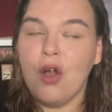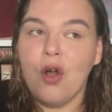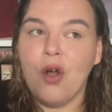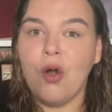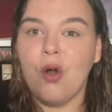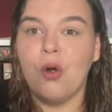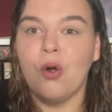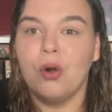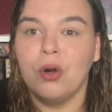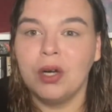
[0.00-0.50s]

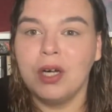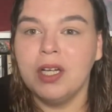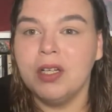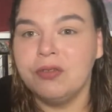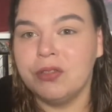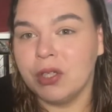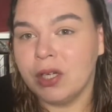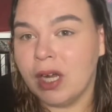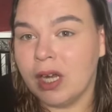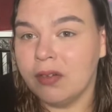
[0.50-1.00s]
or if
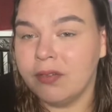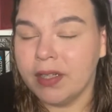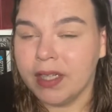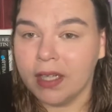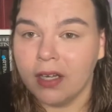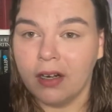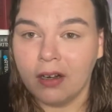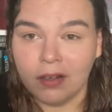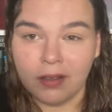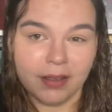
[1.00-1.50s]
you're having a
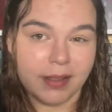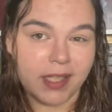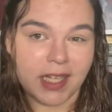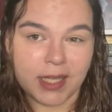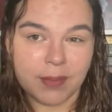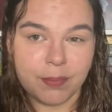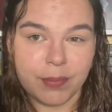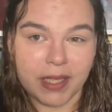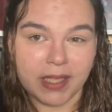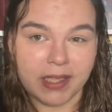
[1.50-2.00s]
hard time
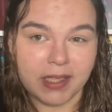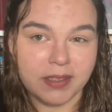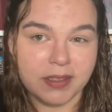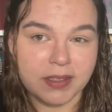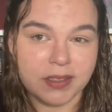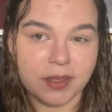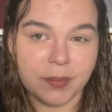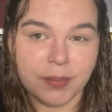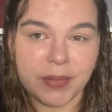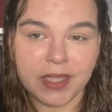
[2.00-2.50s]
picking
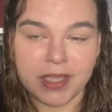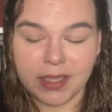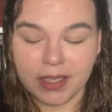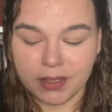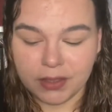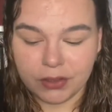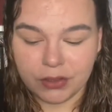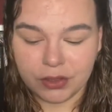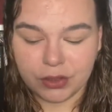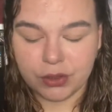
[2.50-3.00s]
something
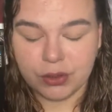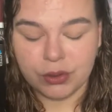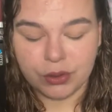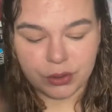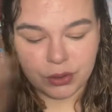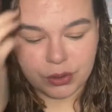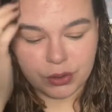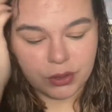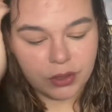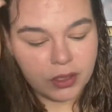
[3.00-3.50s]

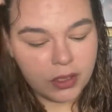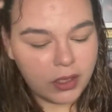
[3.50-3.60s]
to